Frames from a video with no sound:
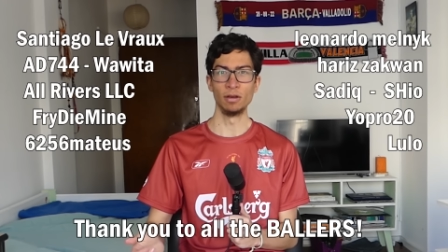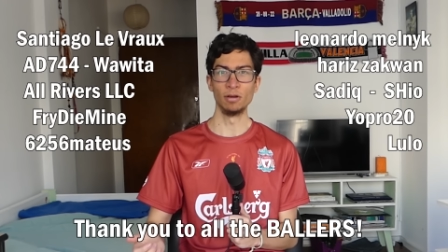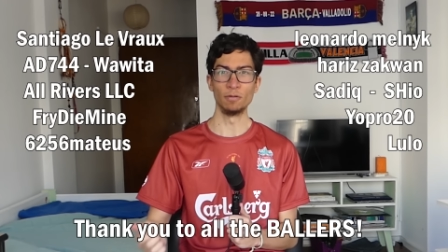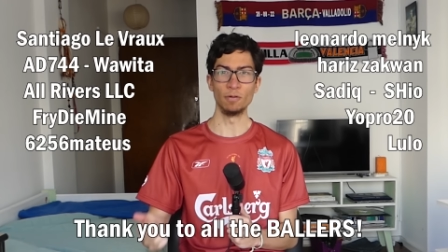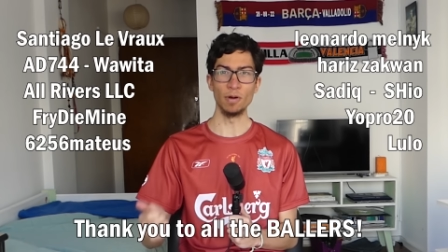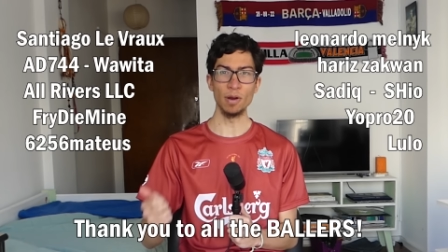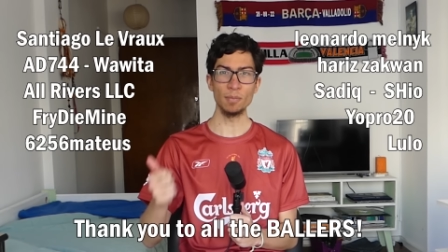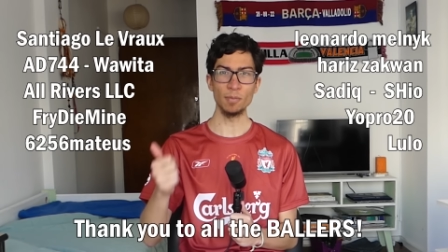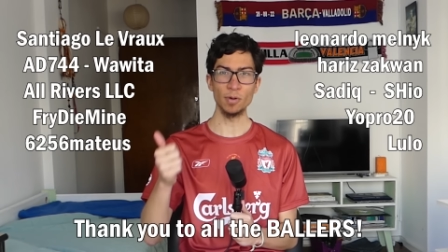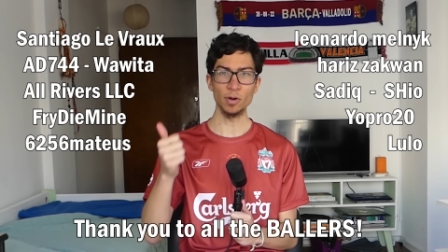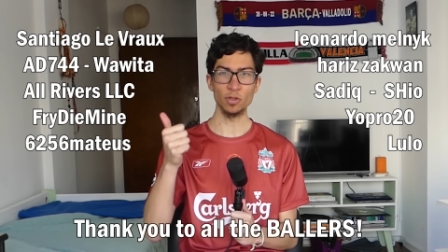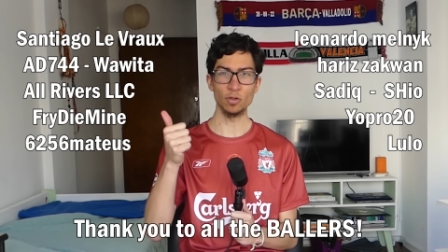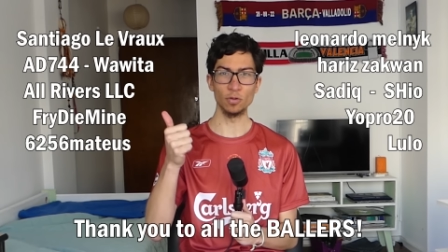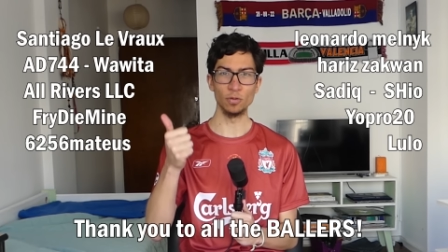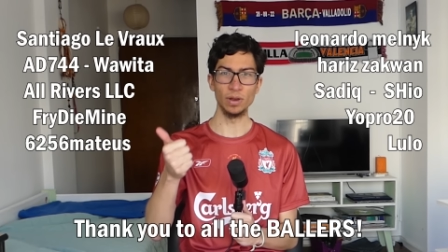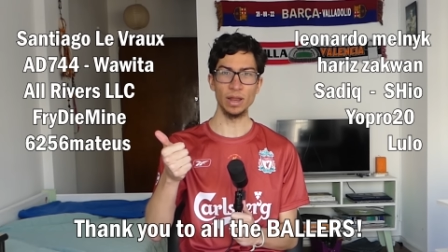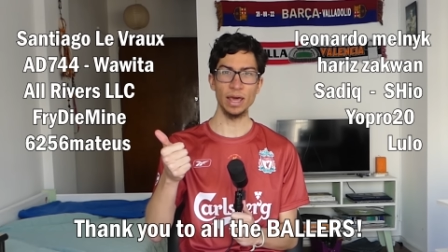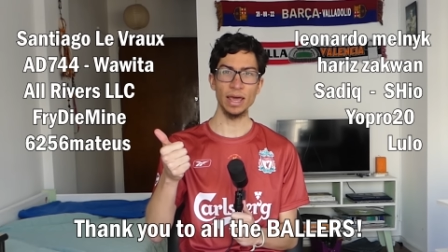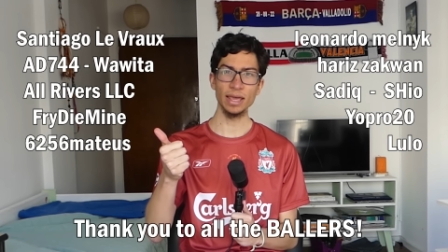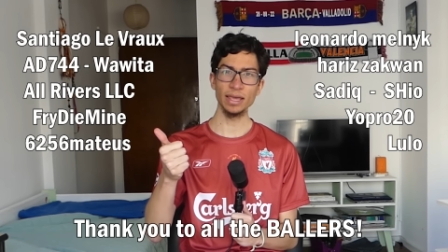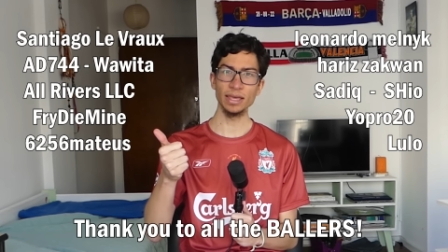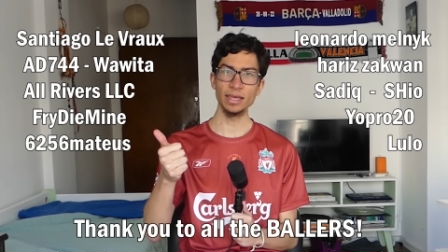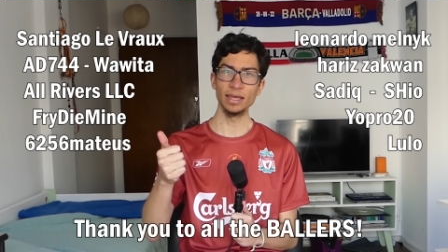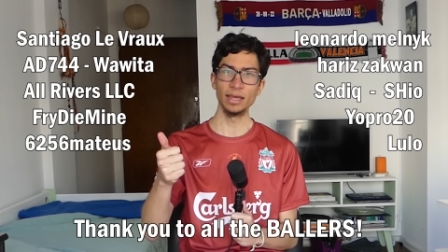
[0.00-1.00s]
Remember to
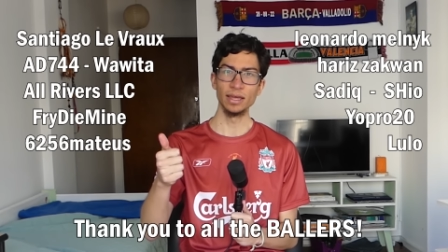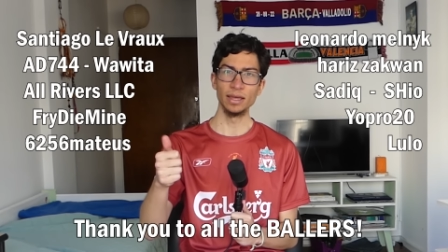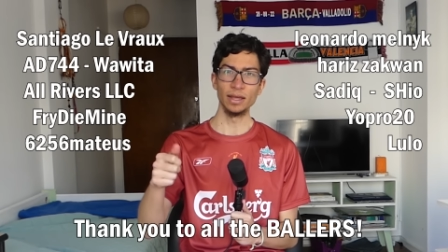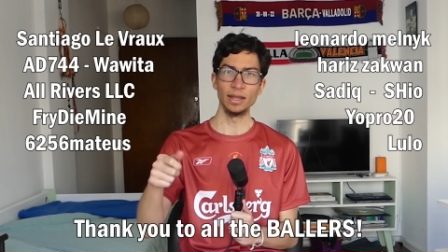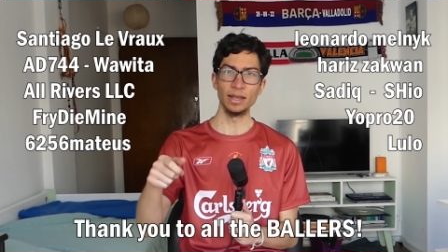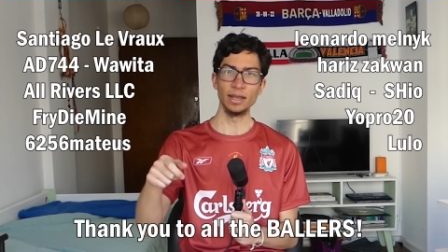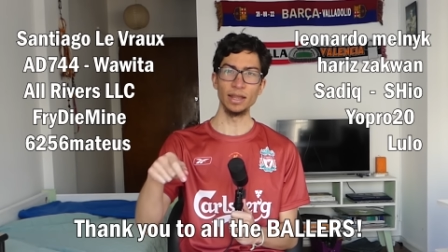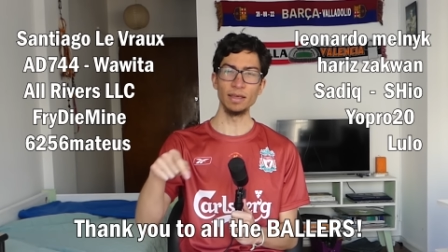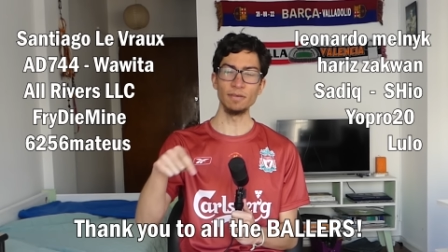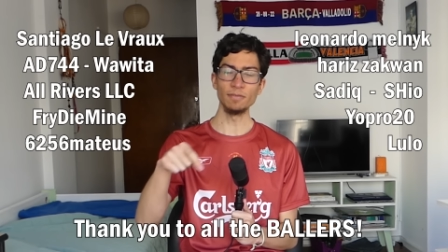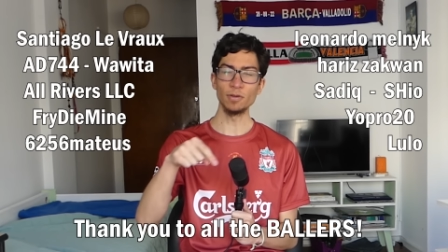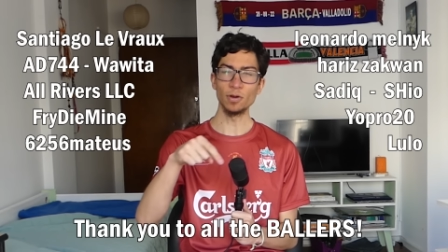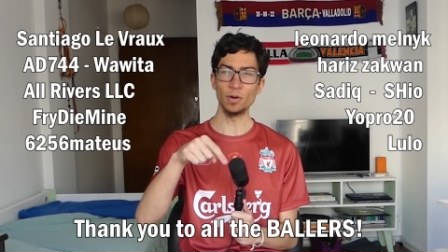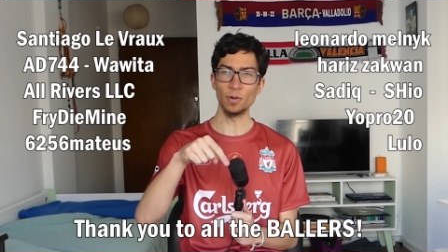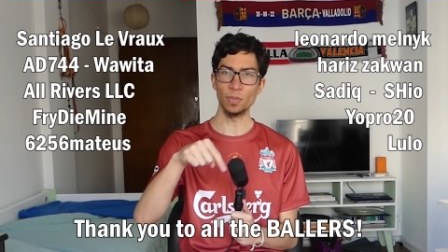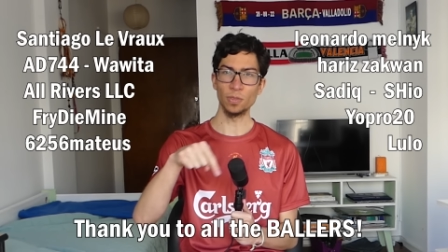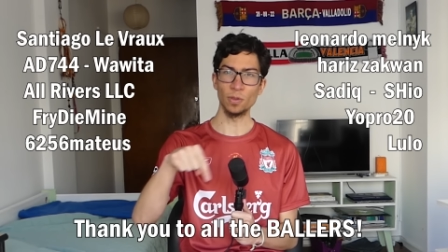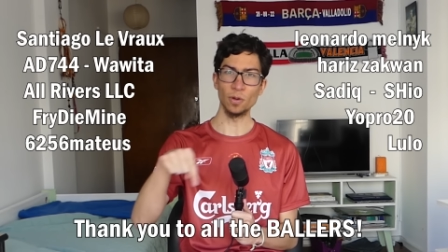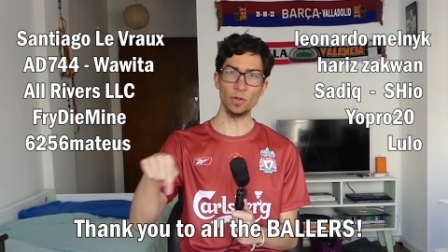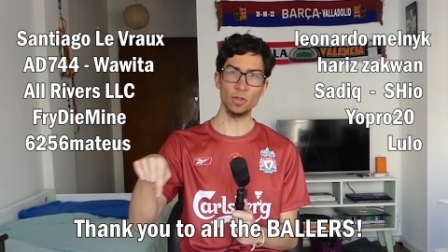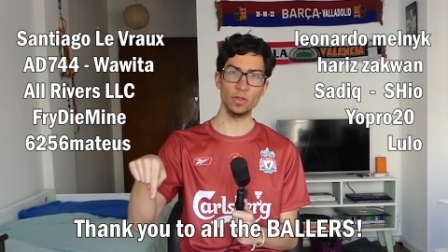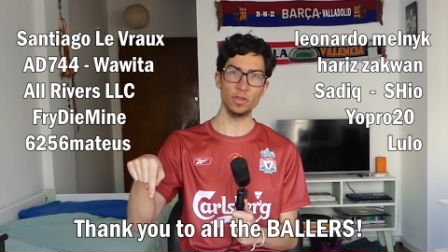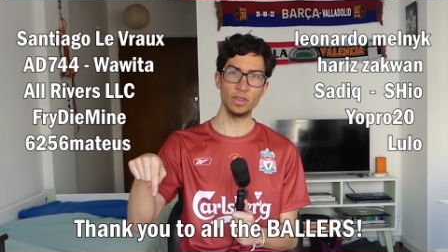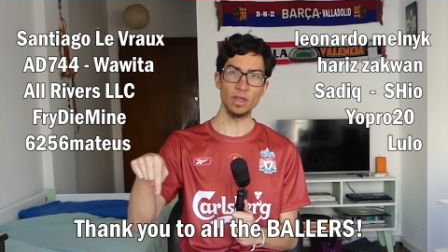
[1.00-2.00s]
like, leave your
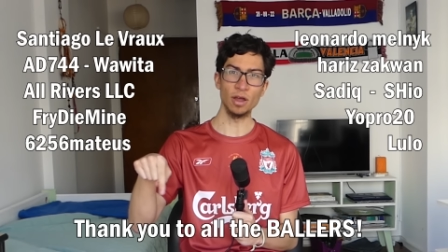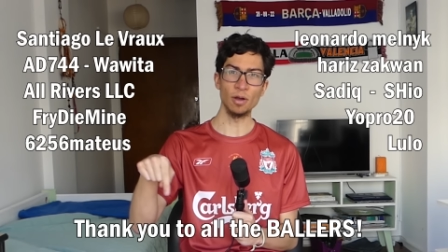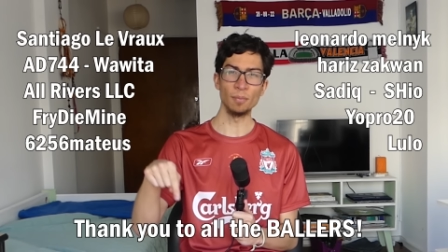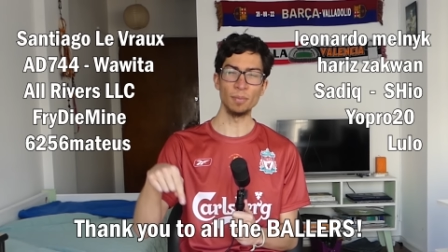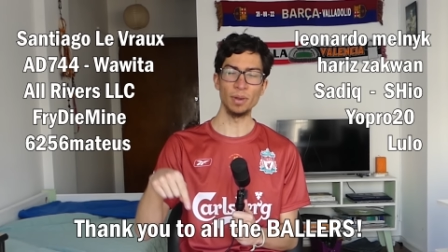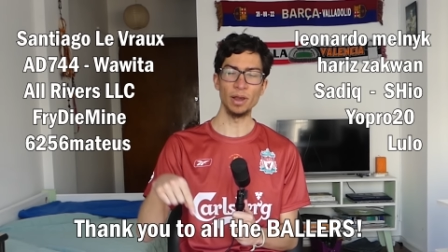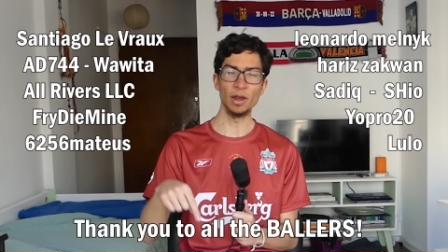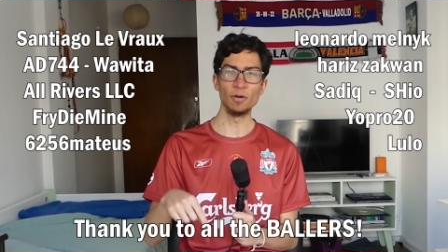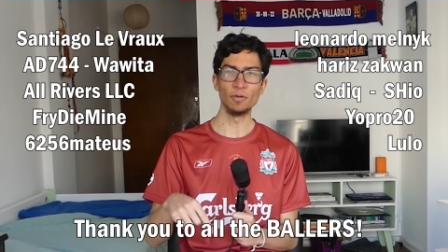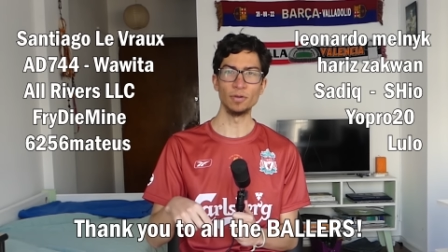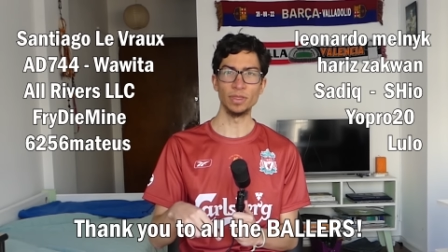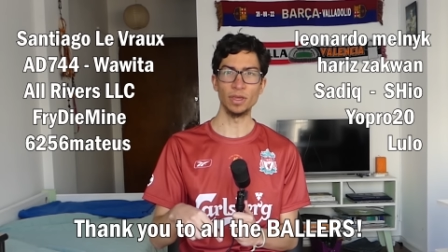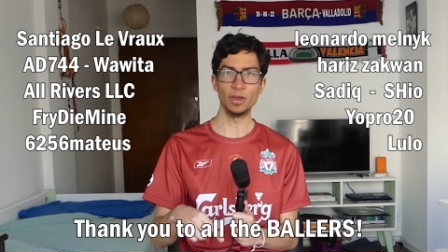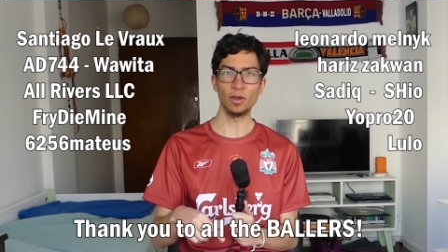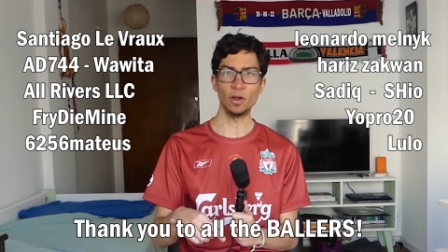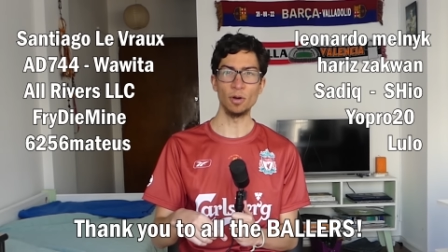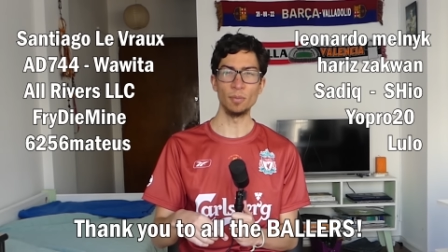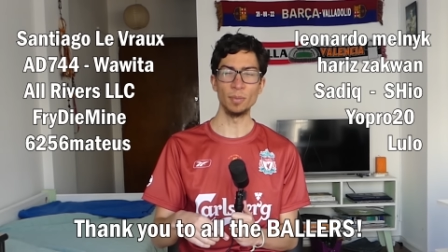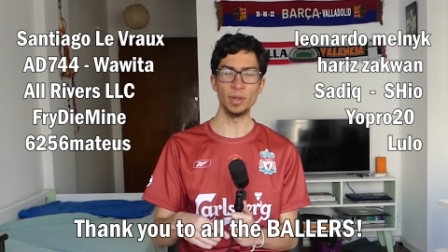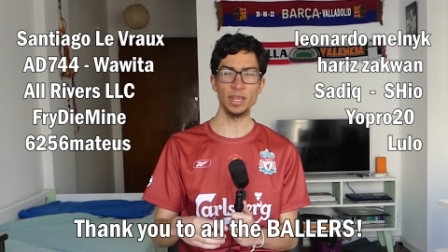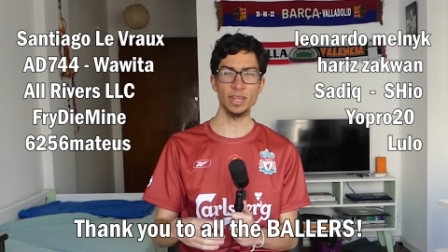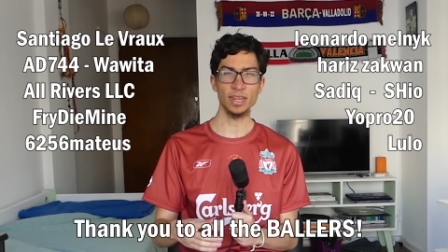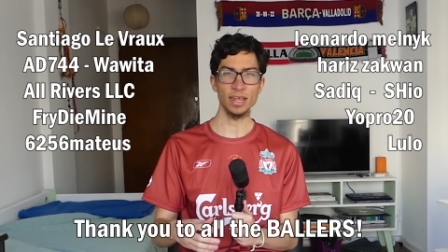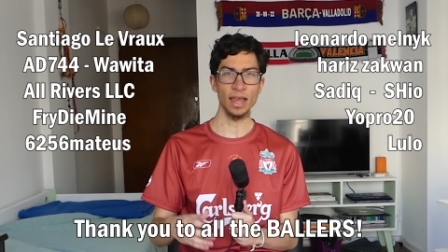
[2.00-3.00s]
thoughts down below in the
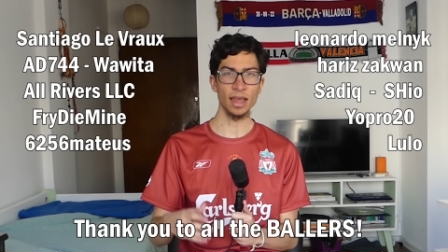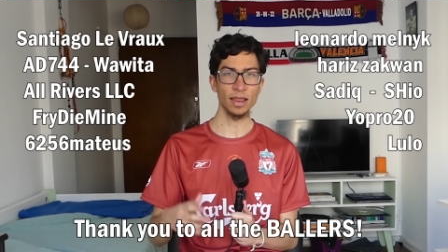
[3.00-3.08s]
comments